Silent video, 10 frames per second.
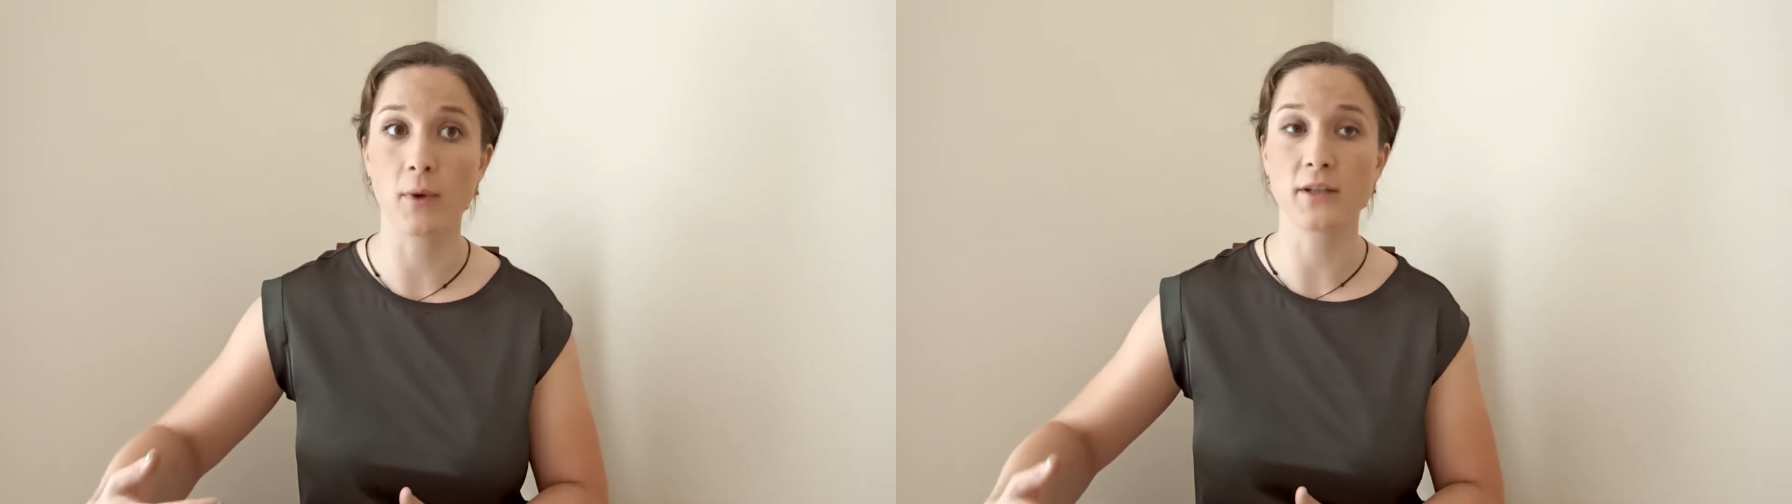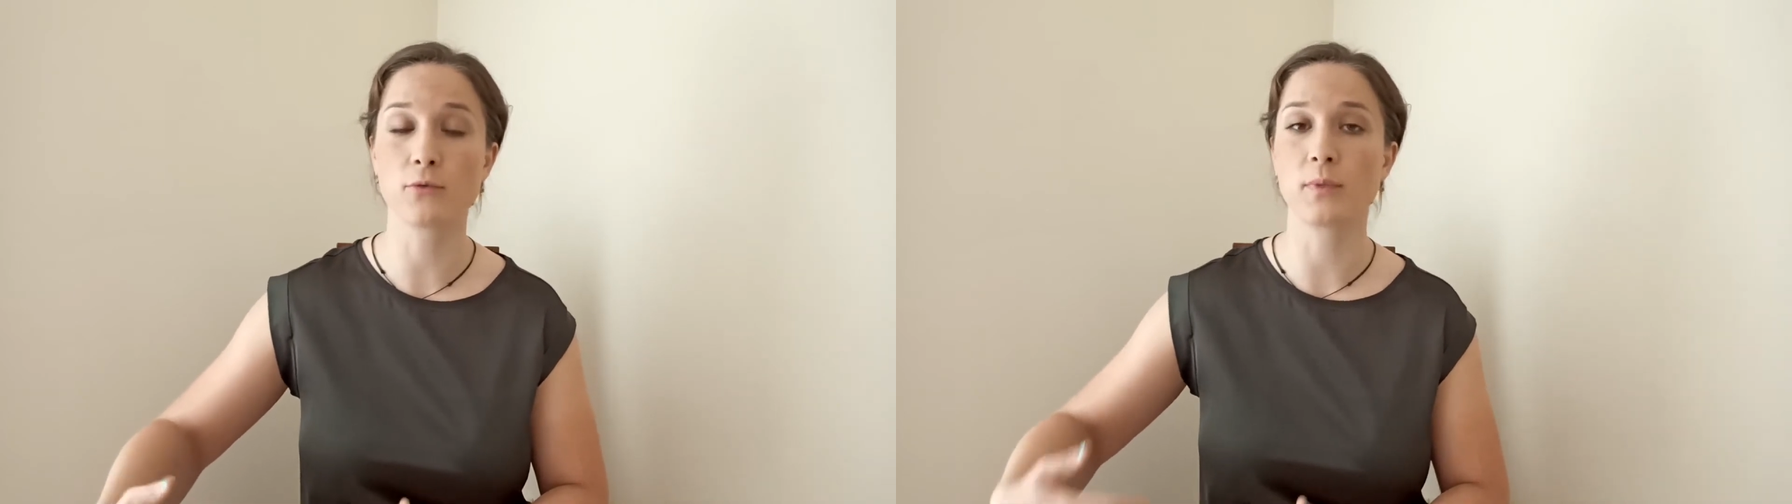
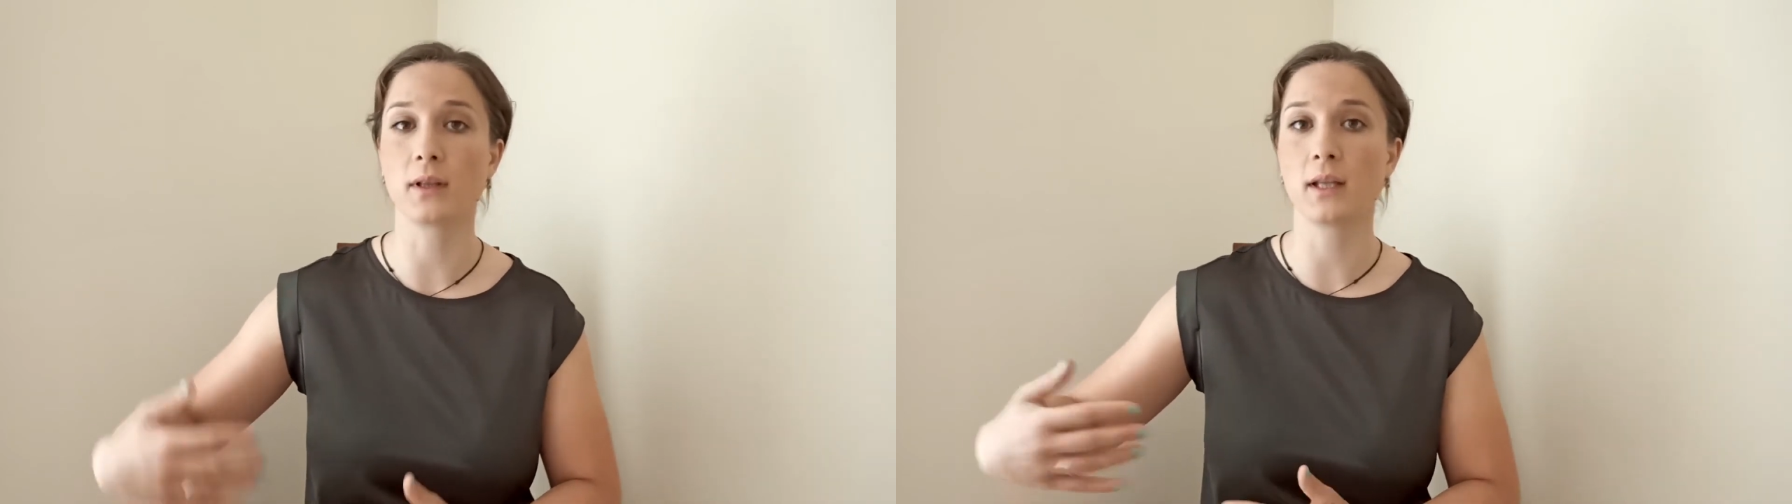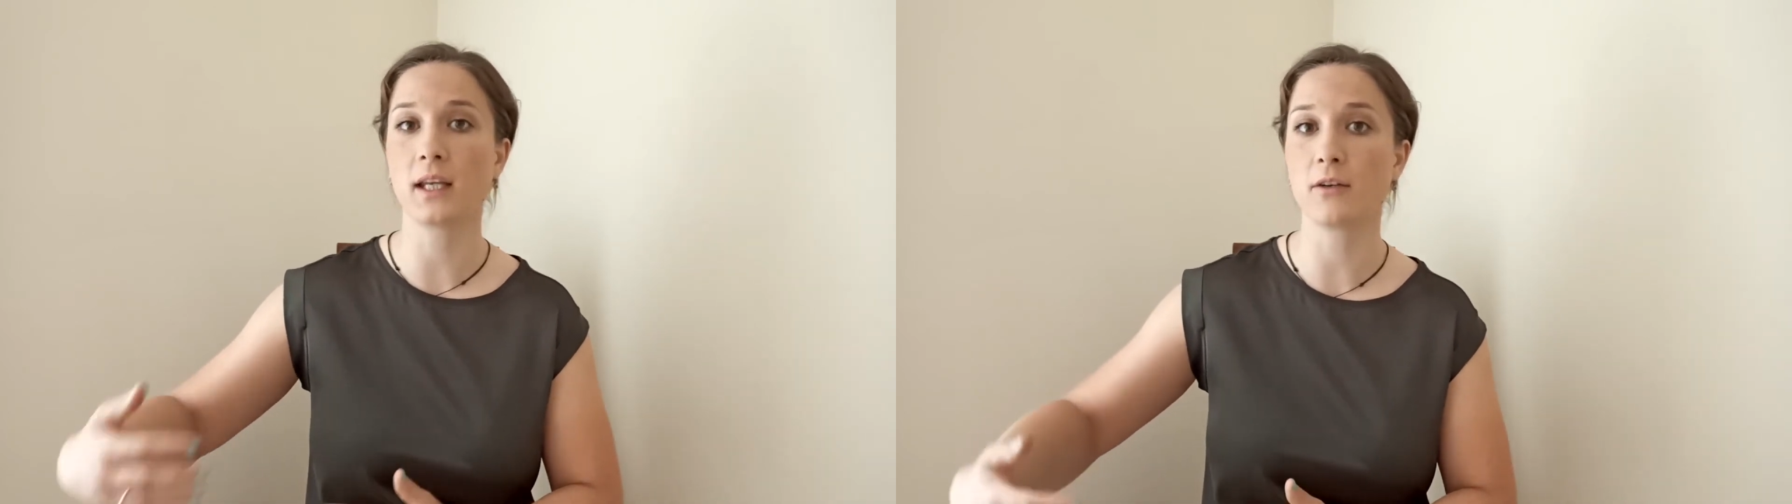where you
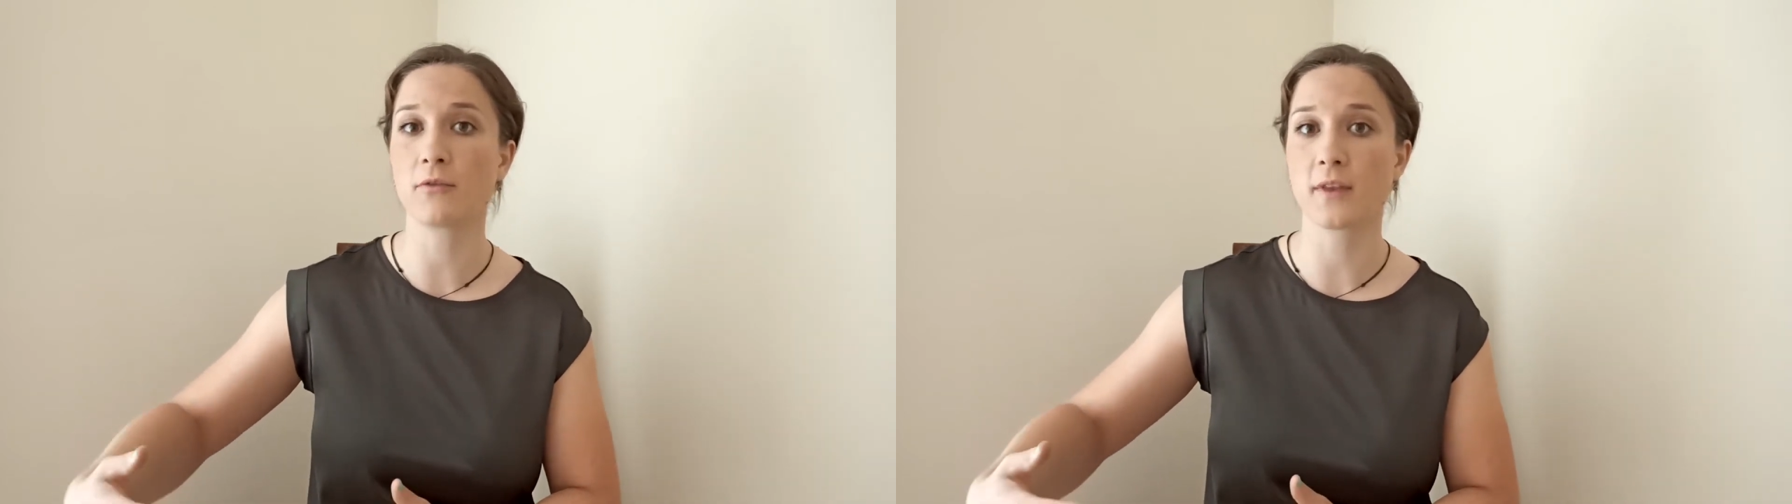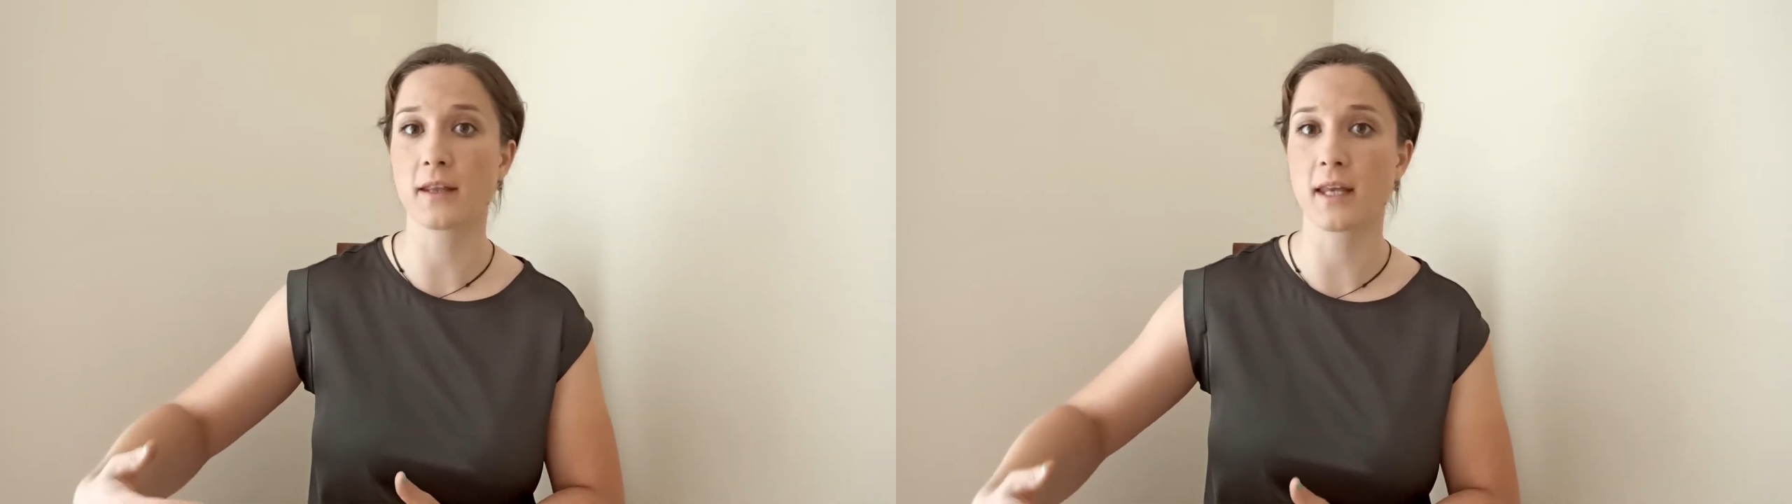
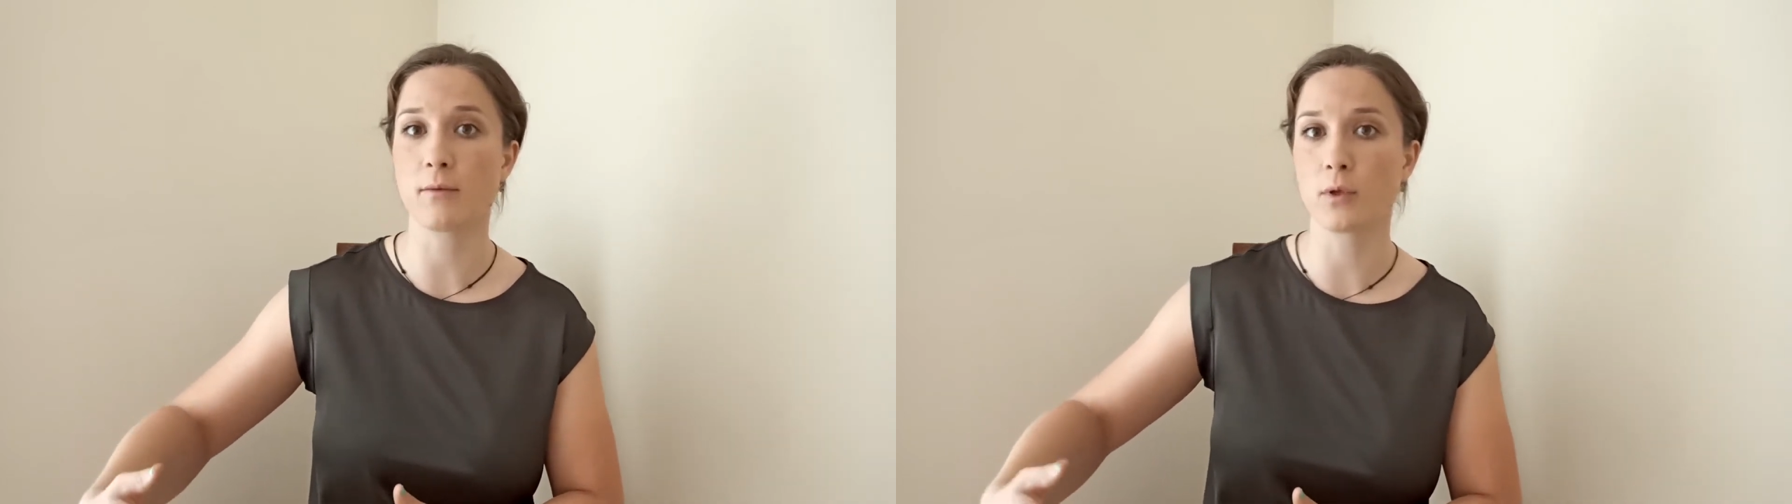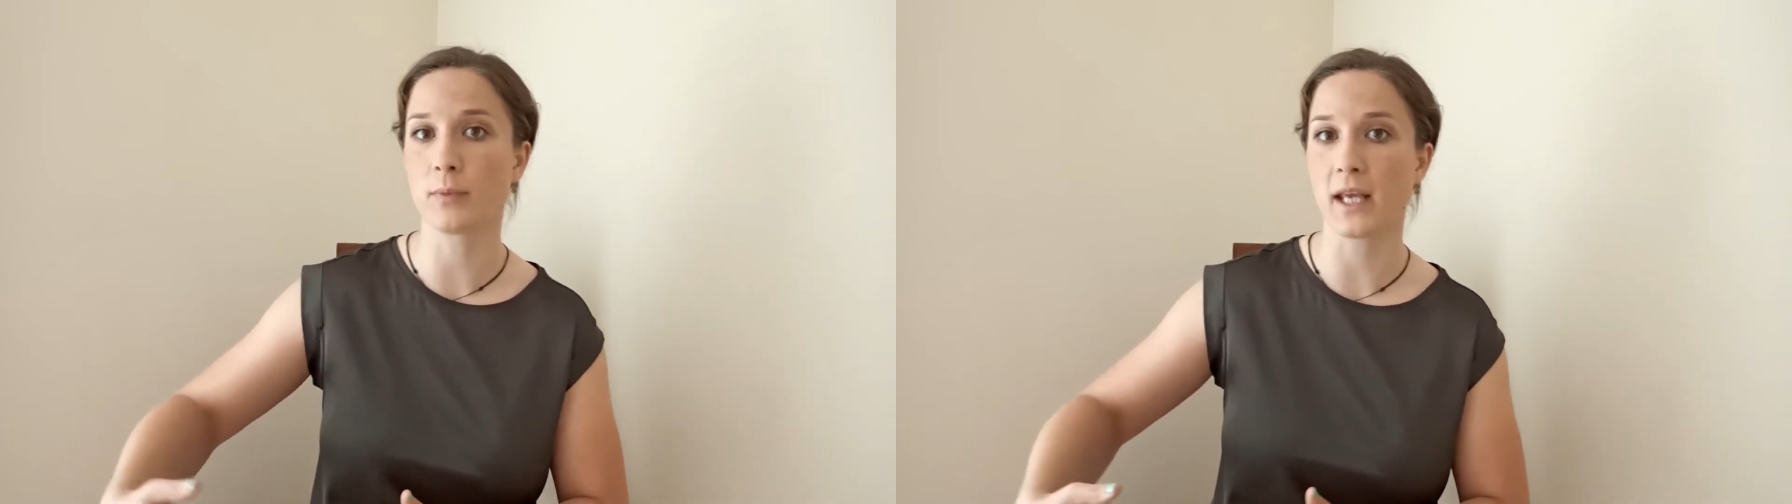believe that they
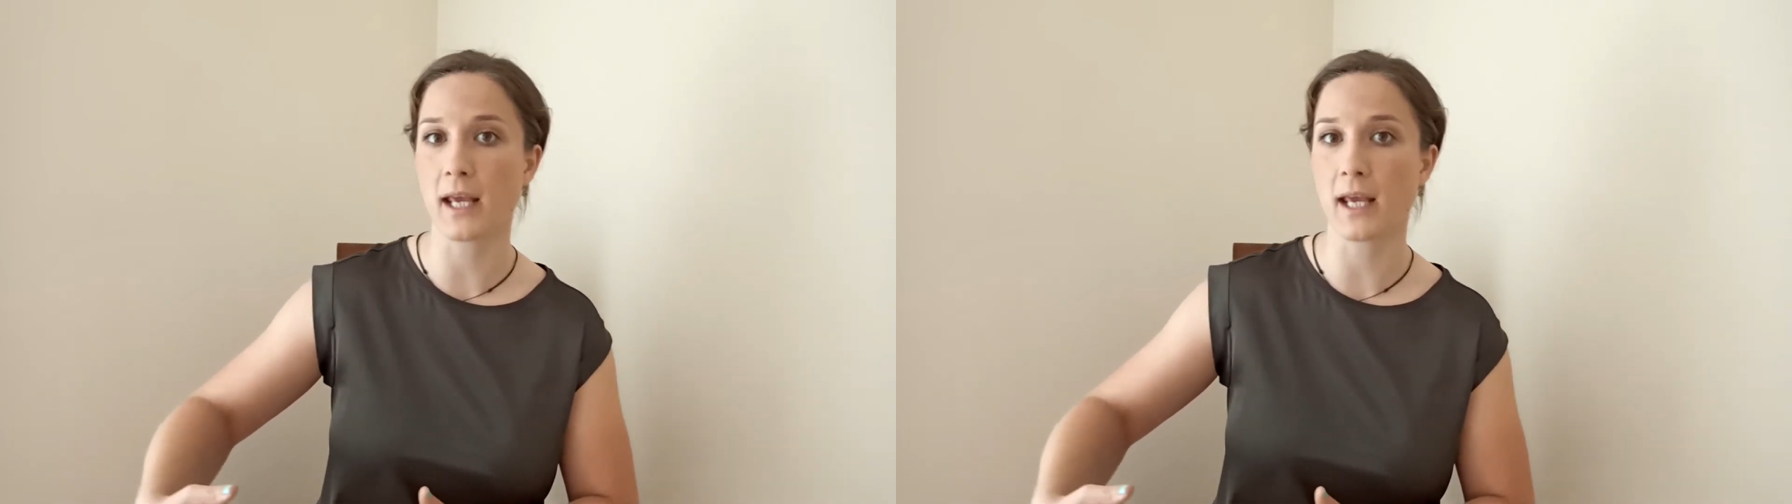will be